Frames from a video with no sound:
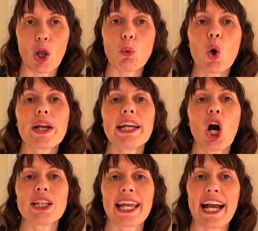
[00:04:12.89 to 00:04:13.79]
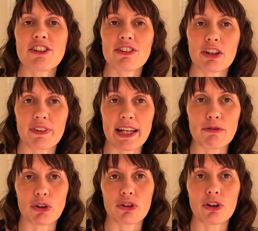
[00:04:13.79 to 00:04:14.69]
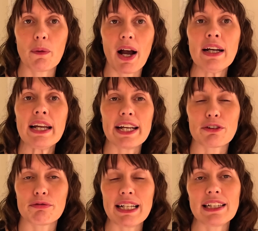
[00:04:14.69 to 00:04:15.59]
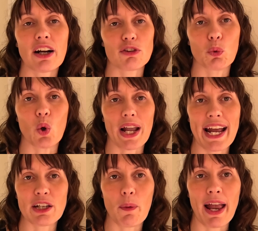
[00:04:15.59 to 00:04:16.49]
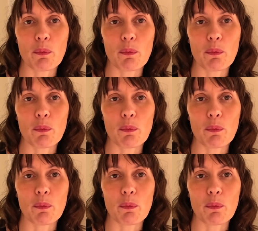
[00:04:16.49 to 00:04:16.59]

Walking on the edges of Lake Rotorua is a really nice walk anyway,